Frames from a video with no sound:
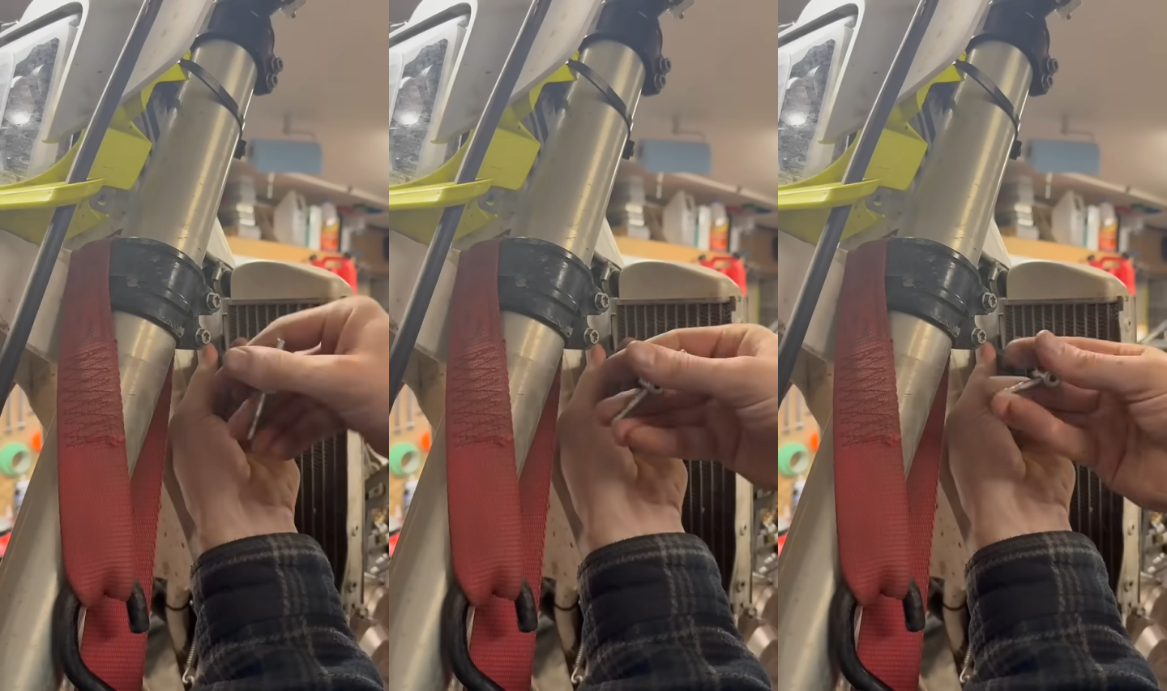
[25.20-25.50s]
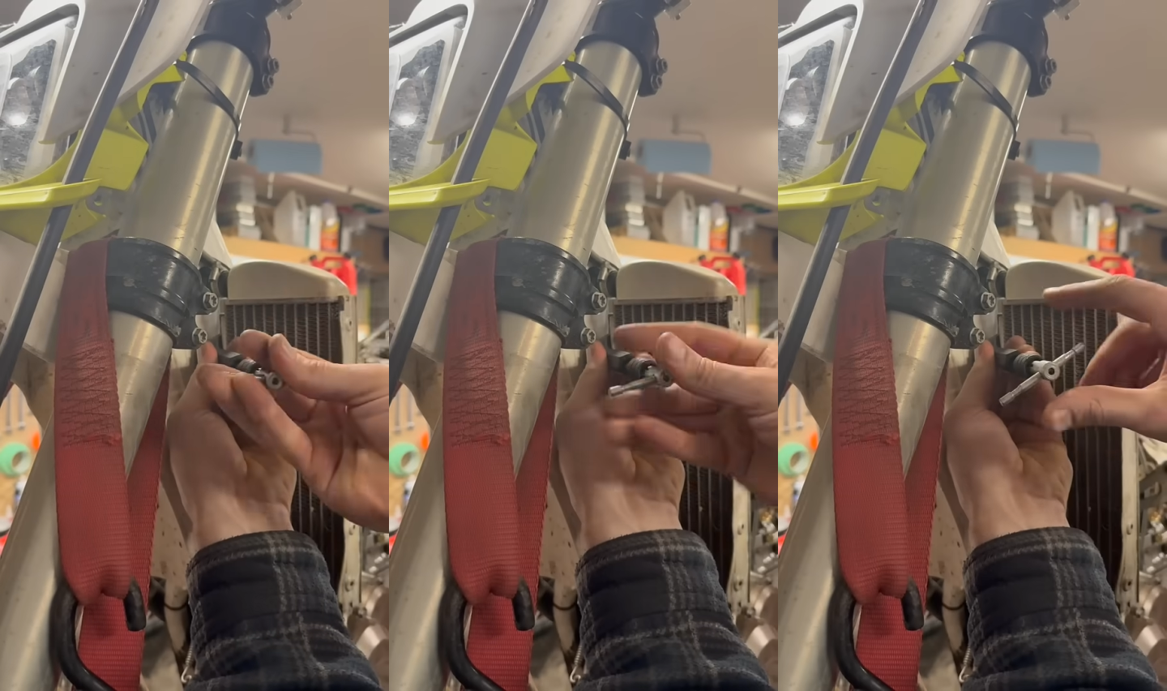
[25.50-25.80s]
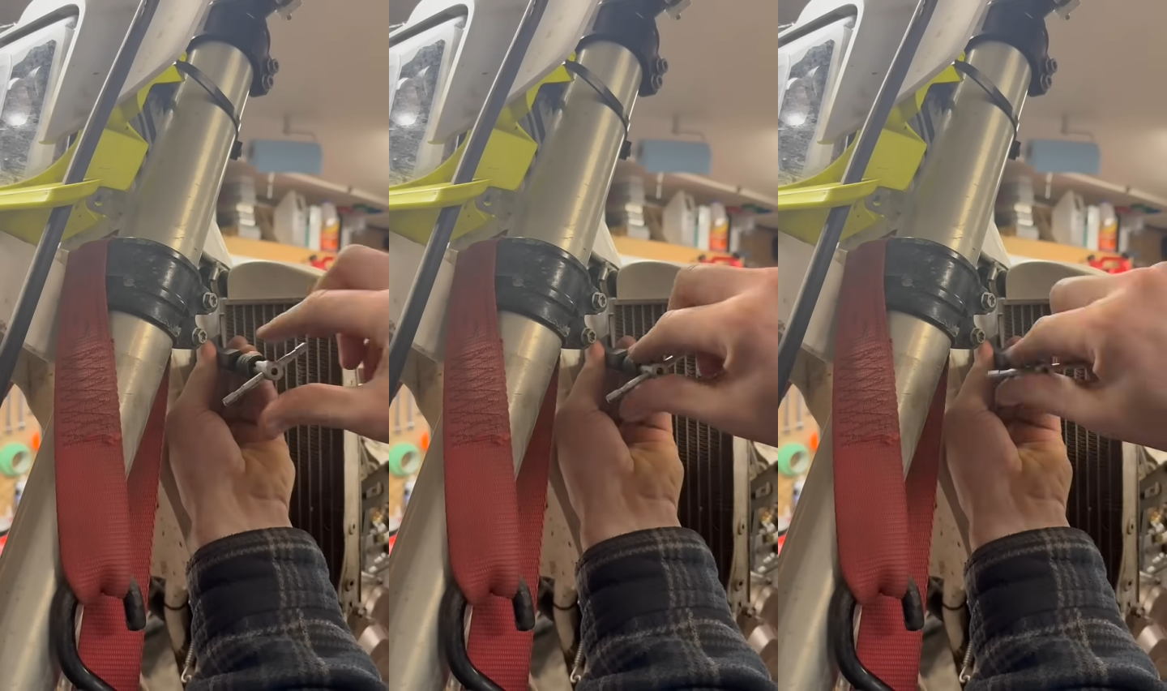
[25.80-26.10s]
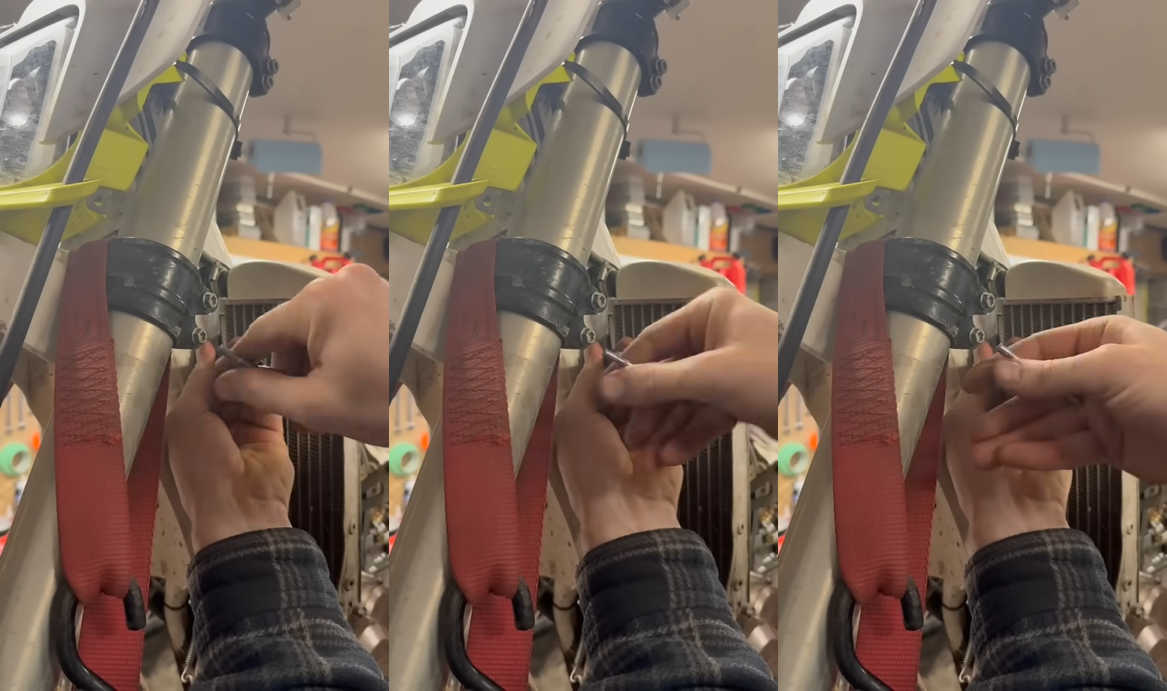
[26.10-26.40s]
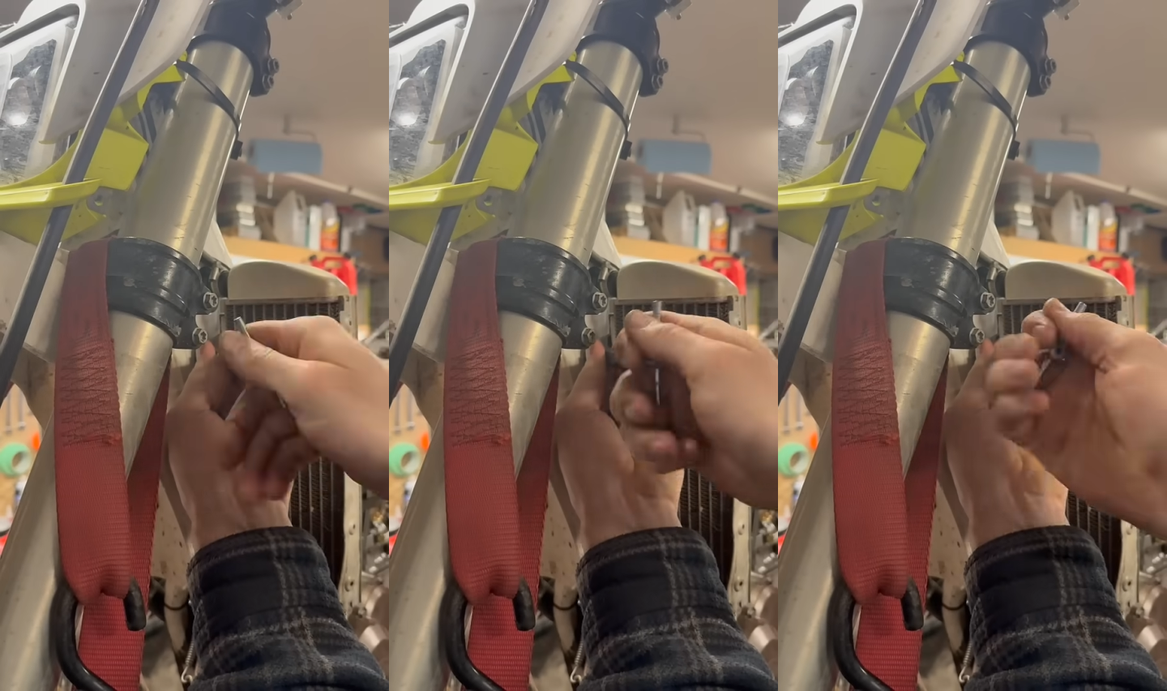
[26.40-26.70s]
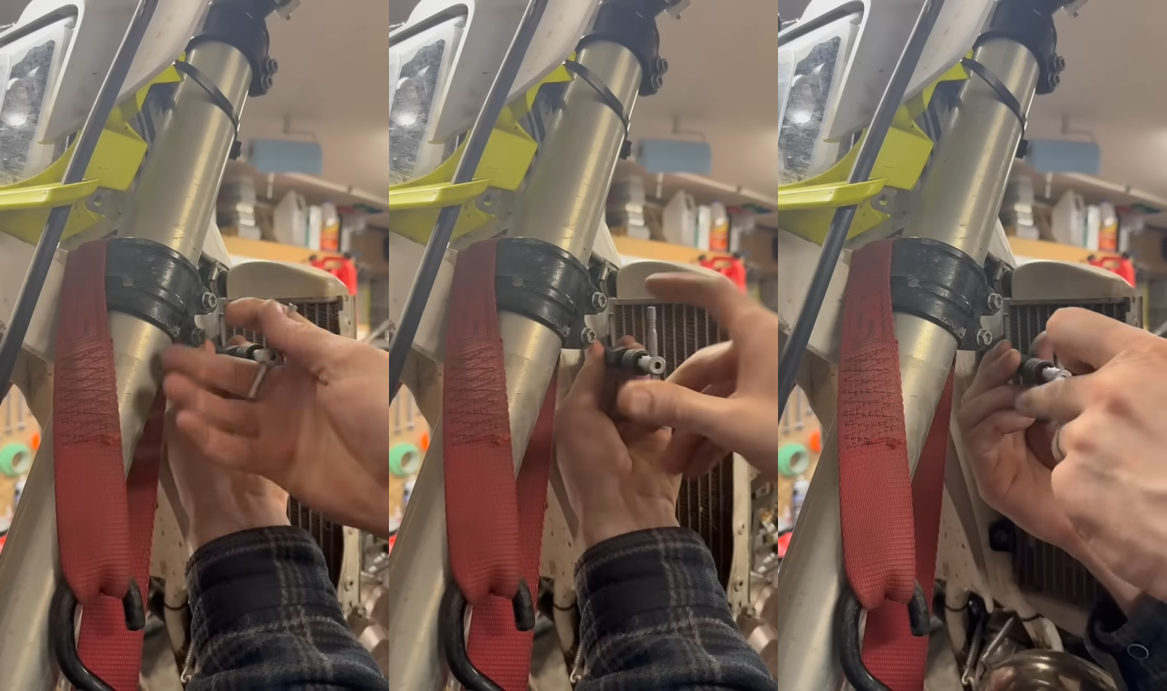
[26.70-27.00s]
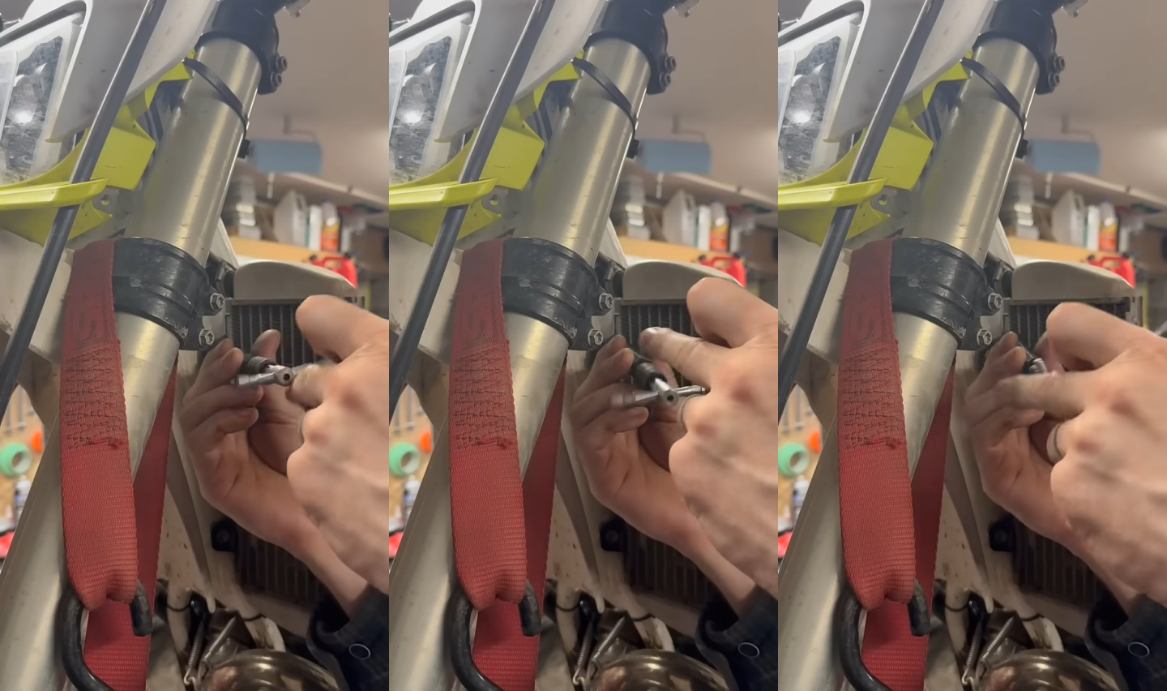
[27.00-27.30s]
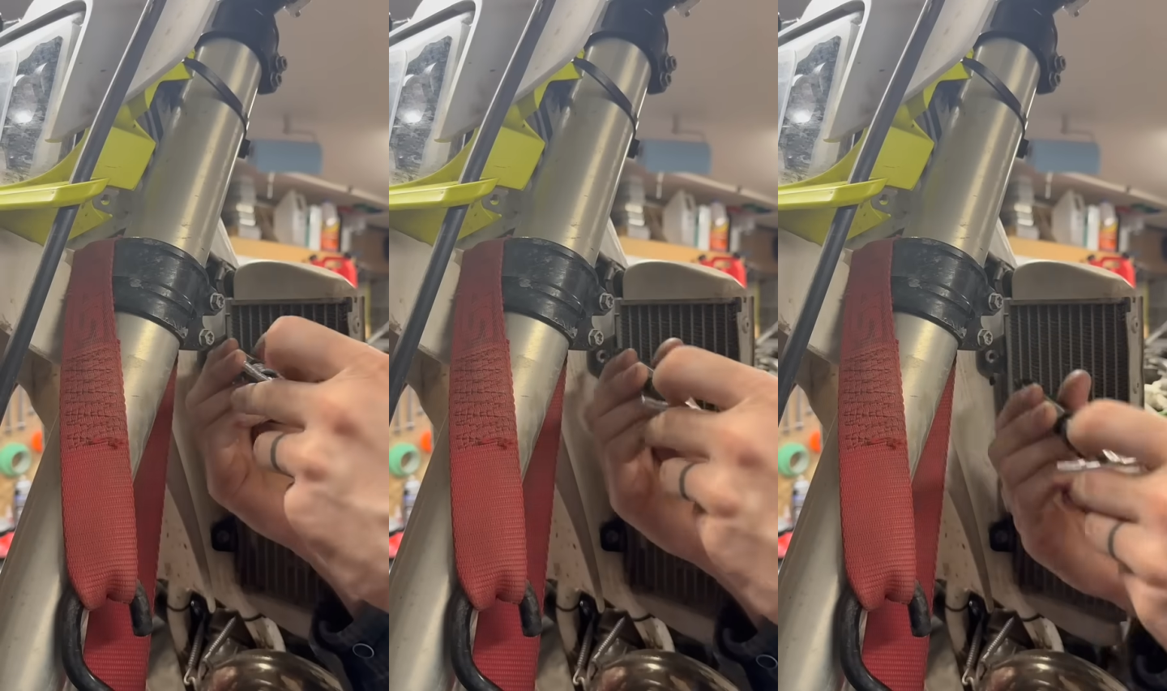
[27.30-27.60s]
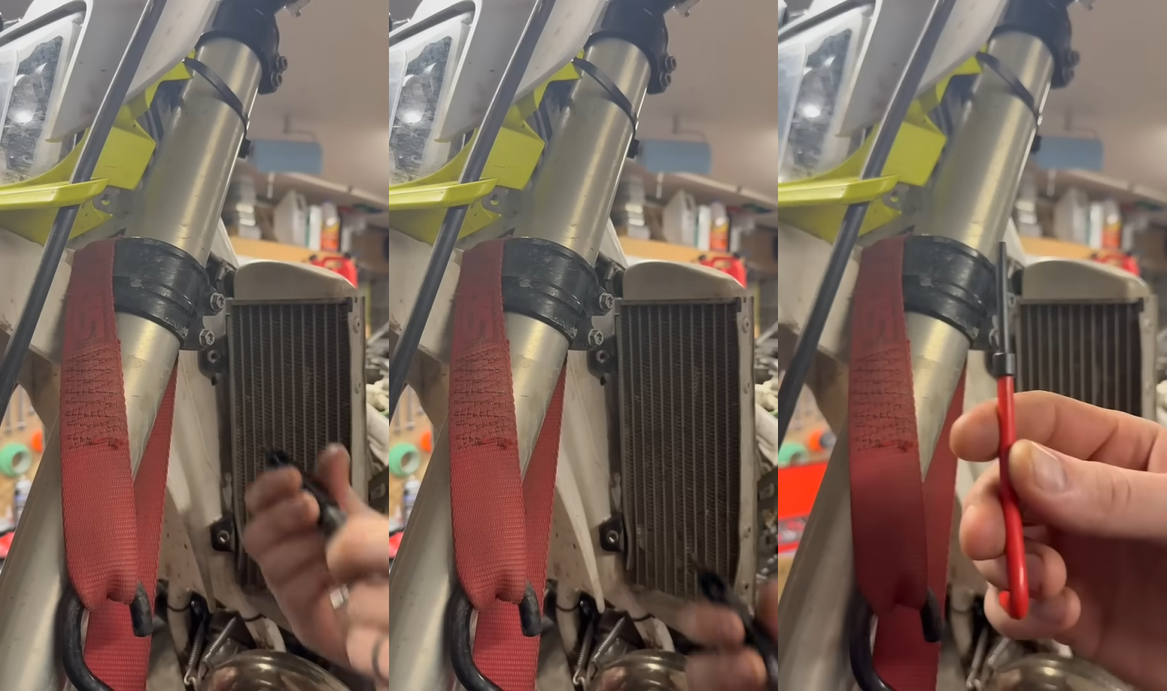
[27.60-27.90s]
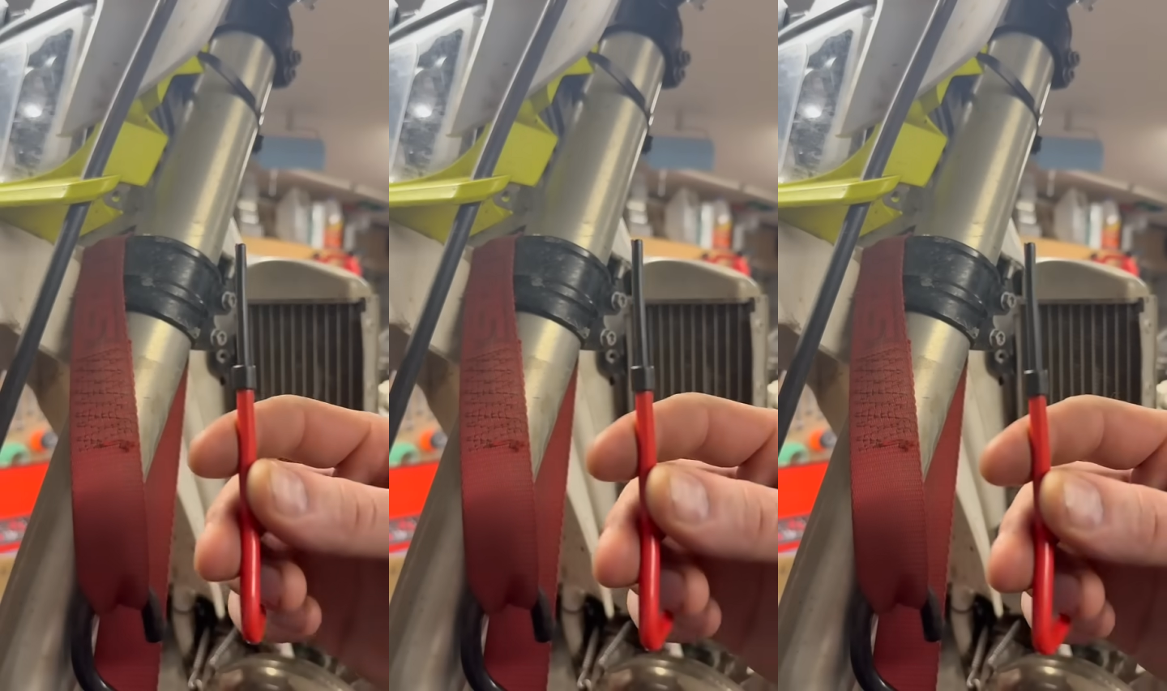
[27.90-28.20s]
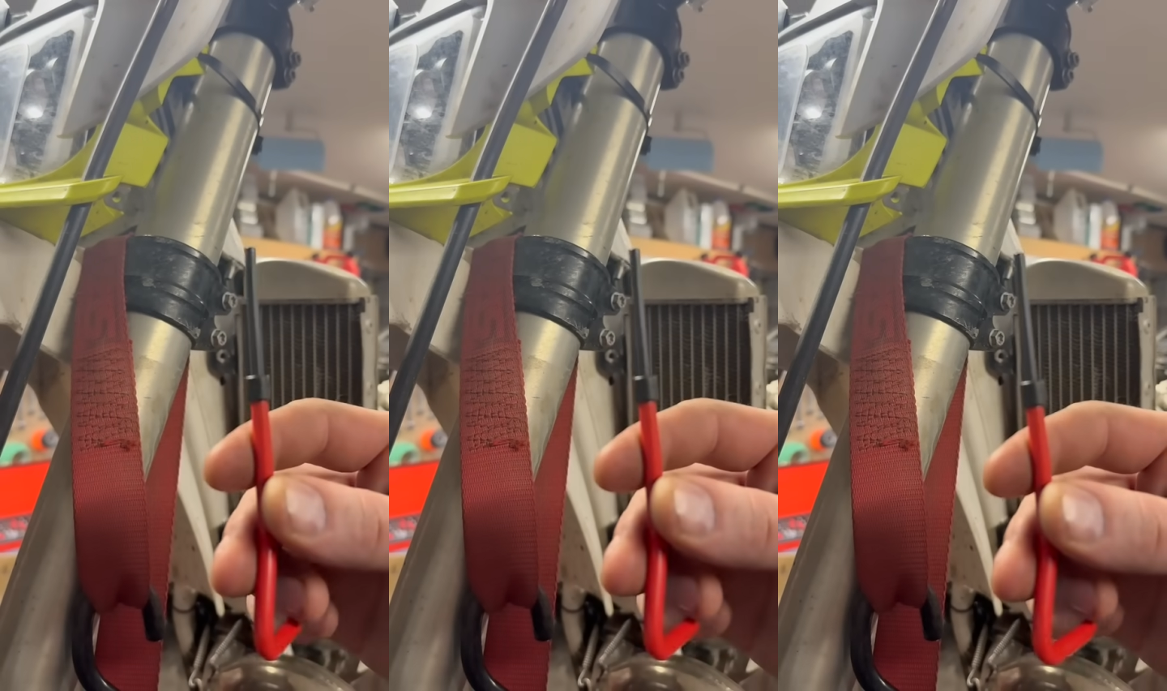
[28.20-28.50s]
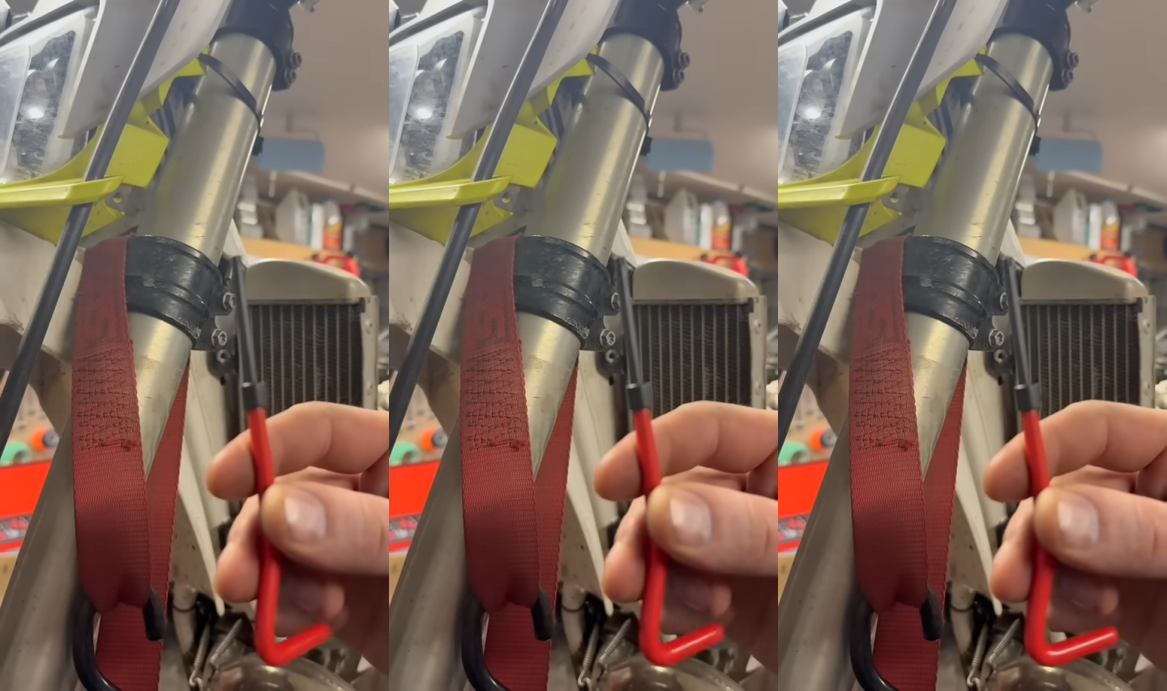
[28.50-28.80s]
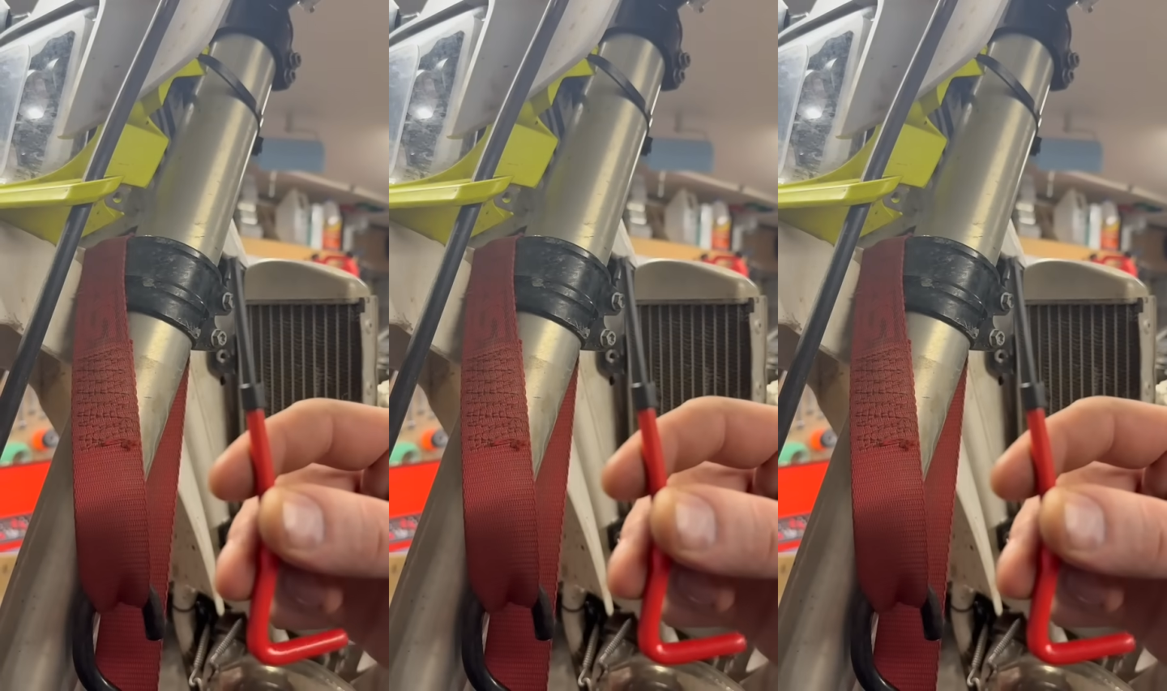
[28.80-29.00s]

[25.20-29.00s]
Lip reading: [unreadable: no face in view]